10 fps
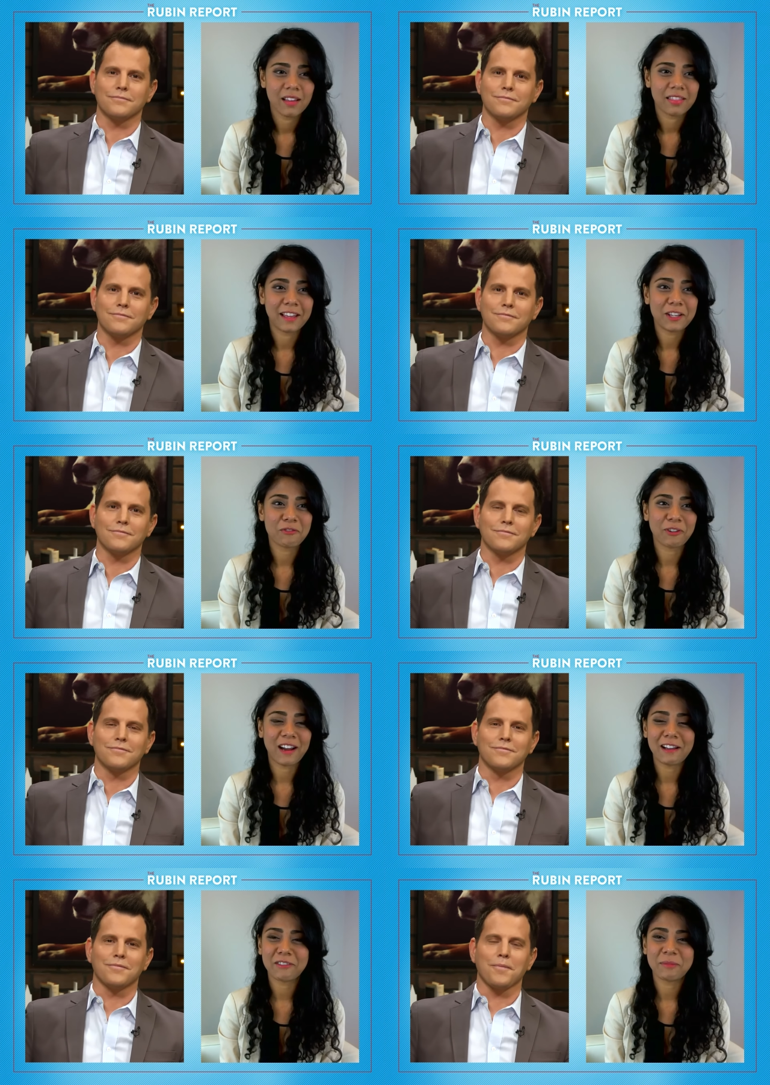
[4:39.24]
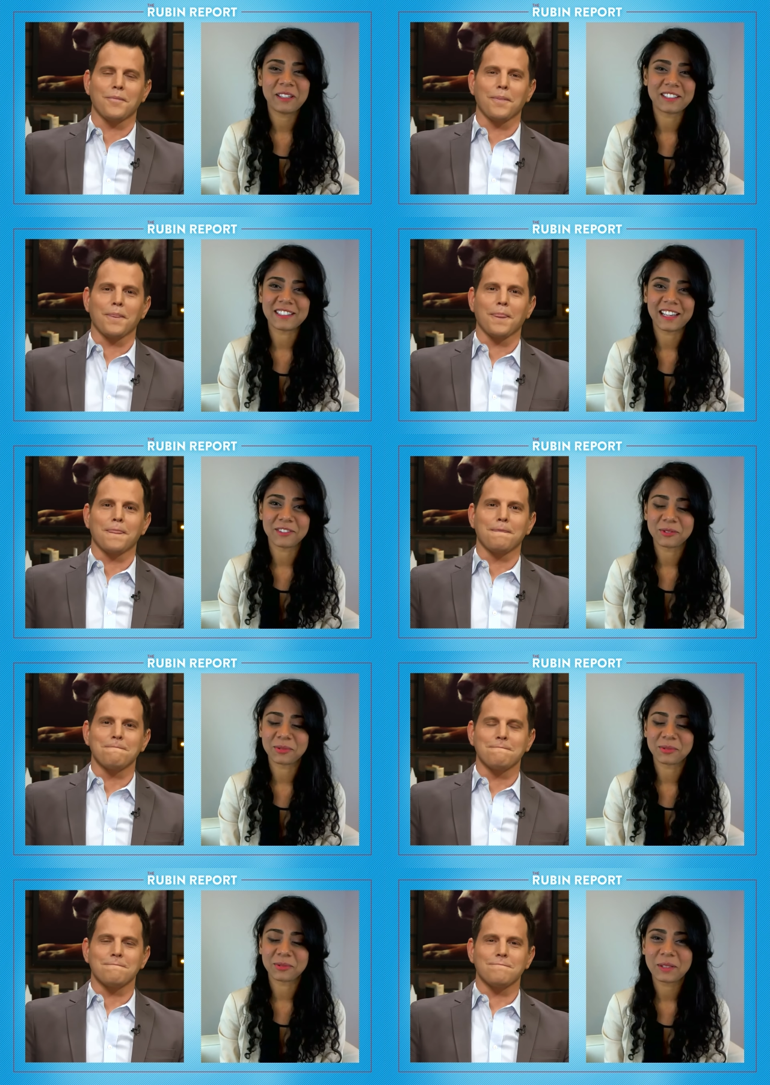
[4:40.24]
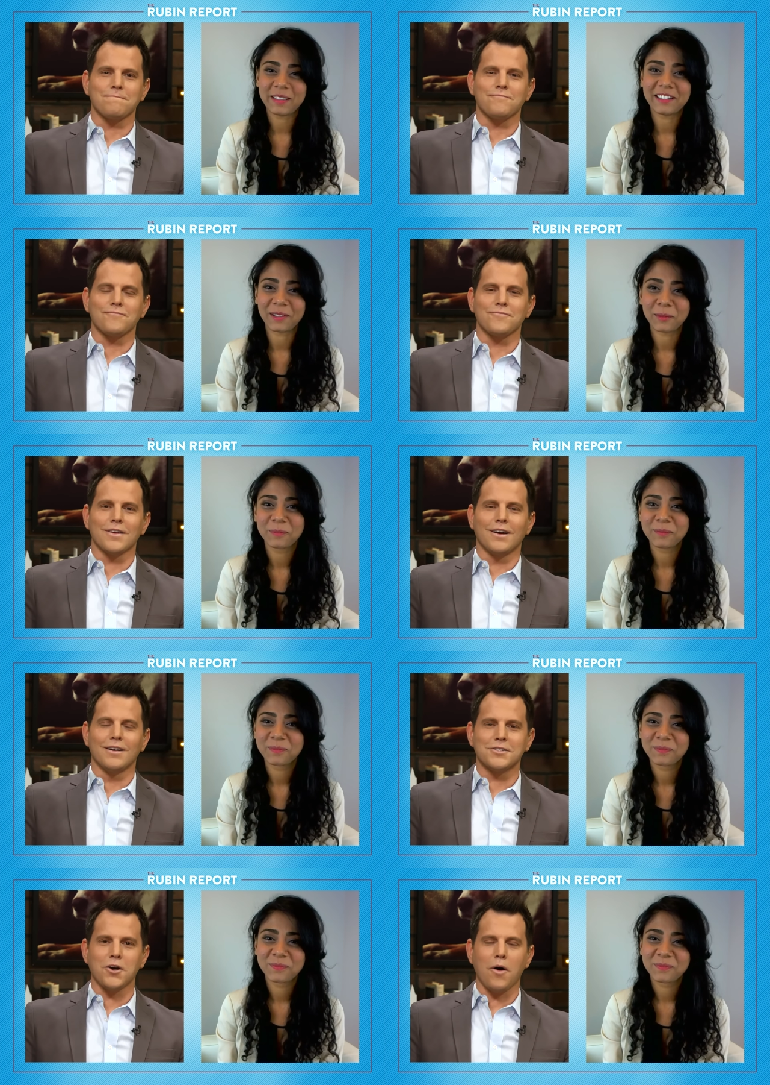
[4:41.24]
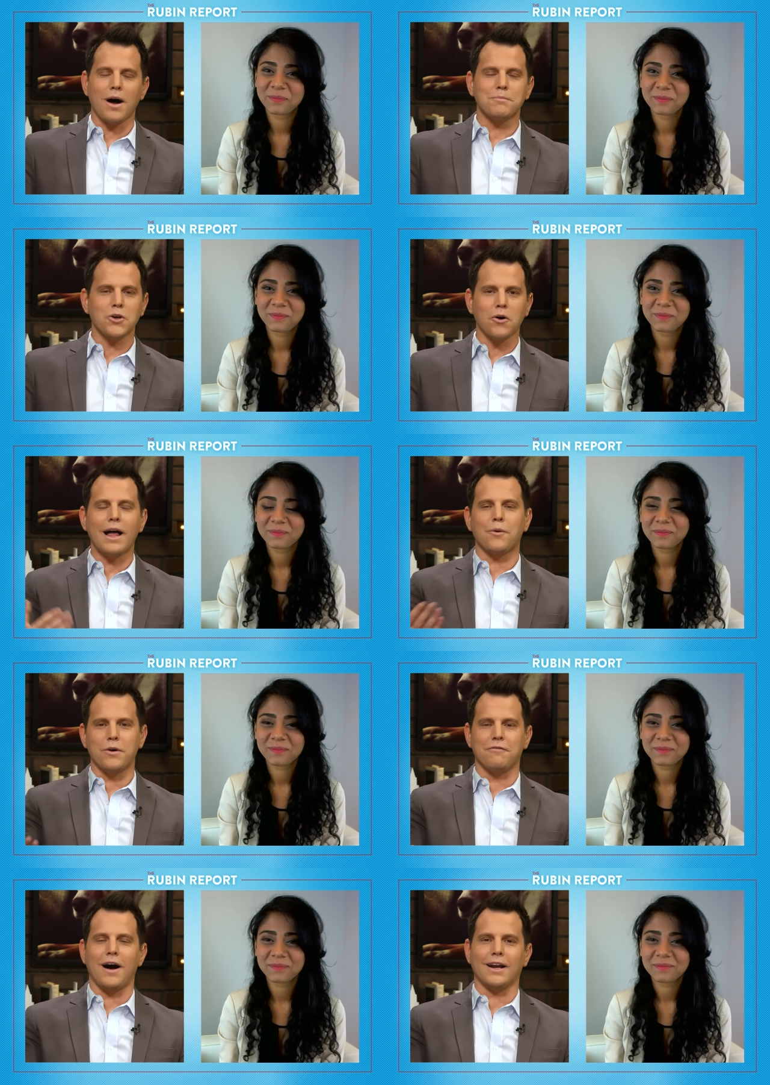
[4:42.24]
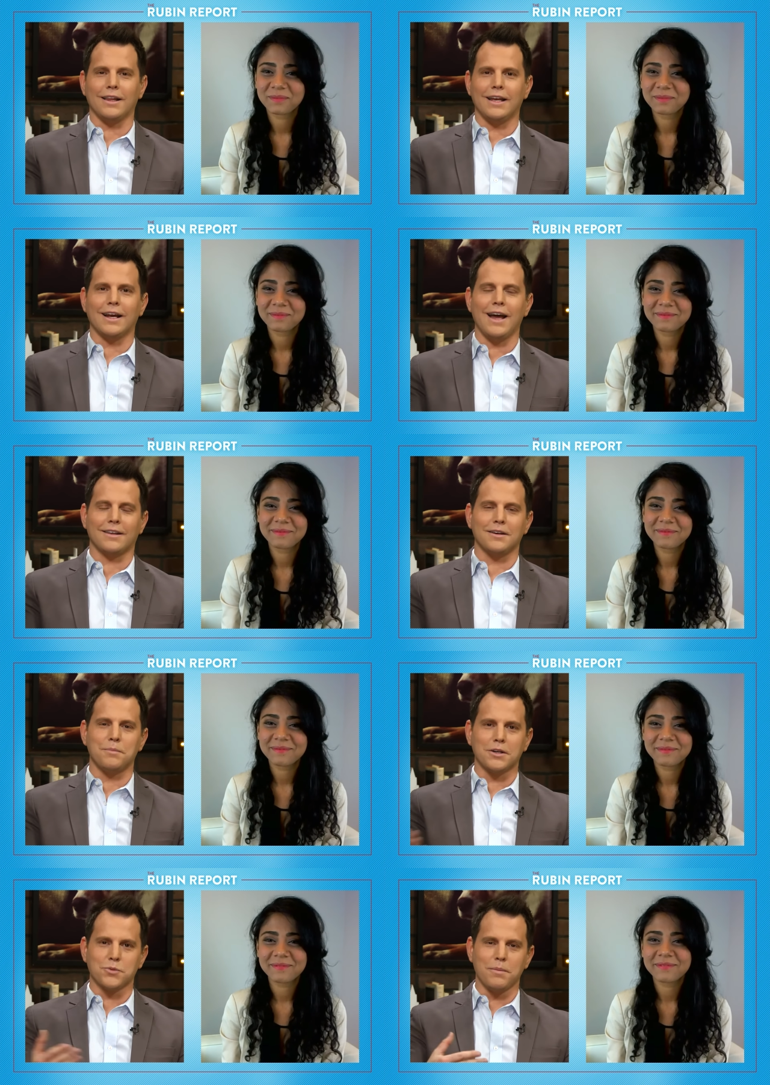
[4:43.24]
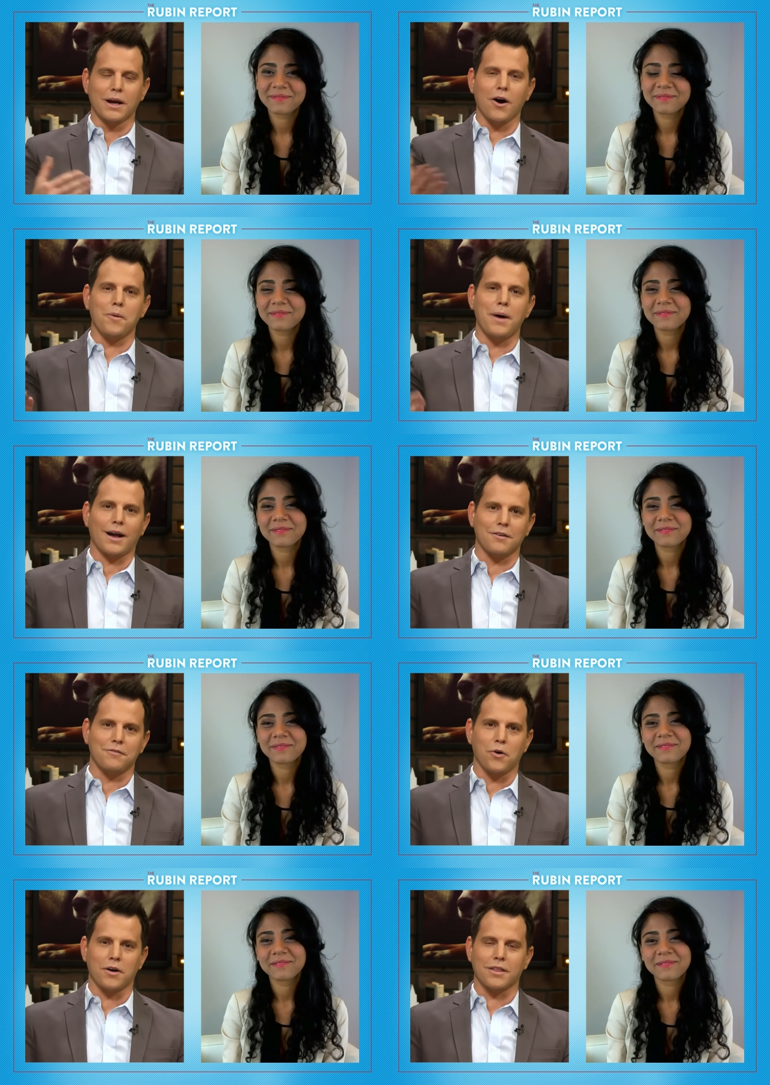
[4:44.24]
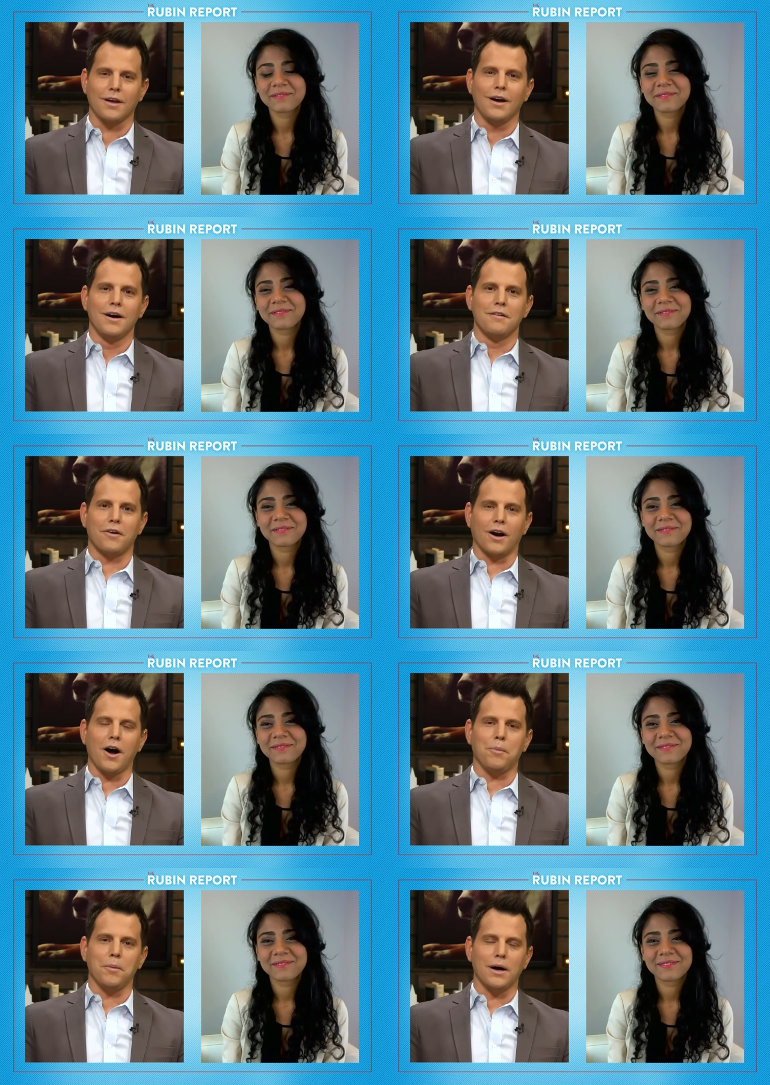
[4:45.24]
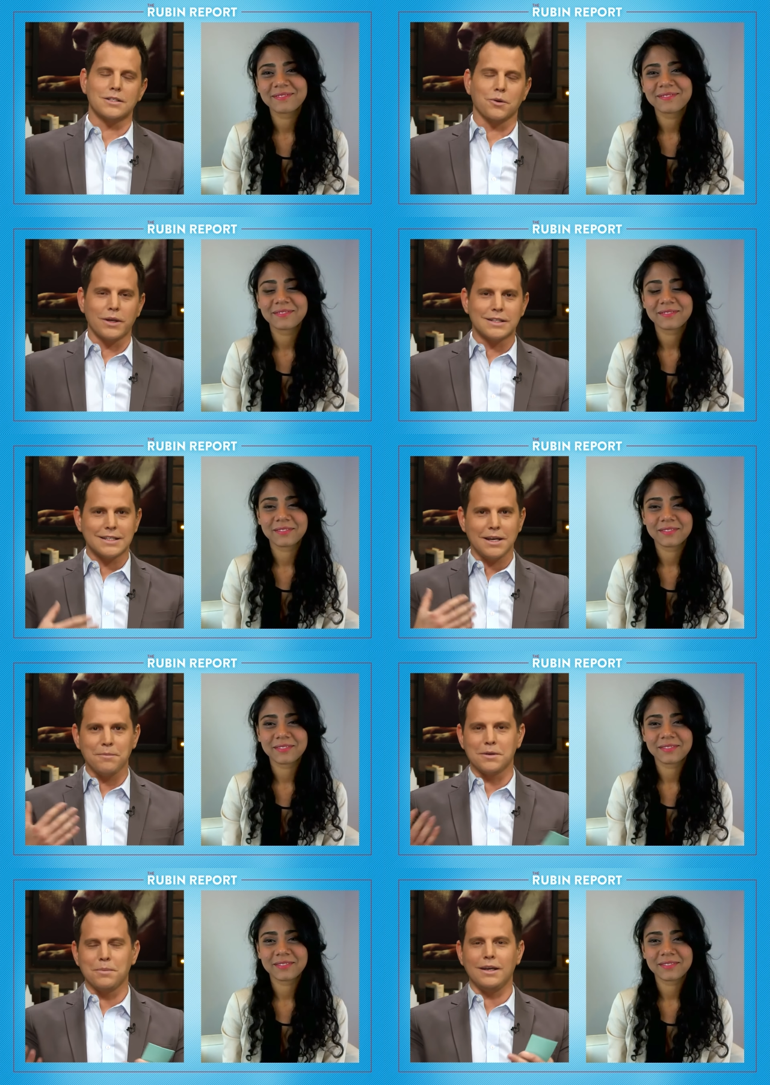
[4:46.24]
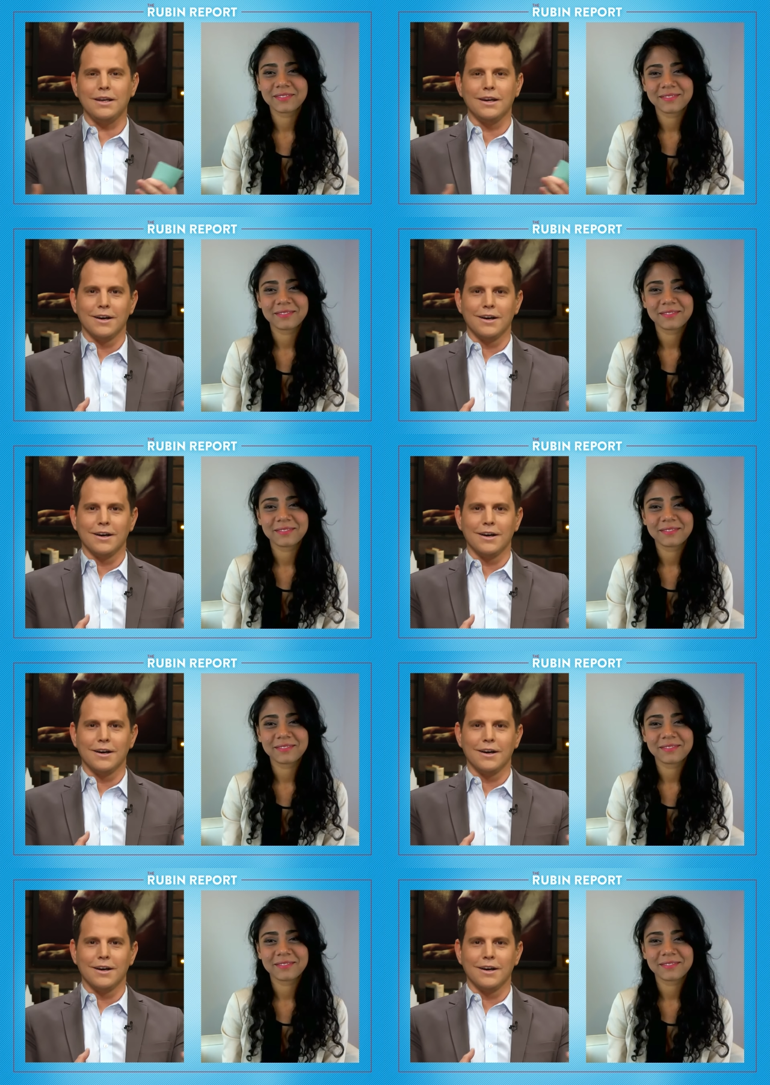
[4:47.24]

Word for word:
Speaker 1: Thank you for having me here, Dave. It's really good to be here.
Speaker 2: So I'm so glad we finally connected because we've been going back and forth for a couple months, and we seem to be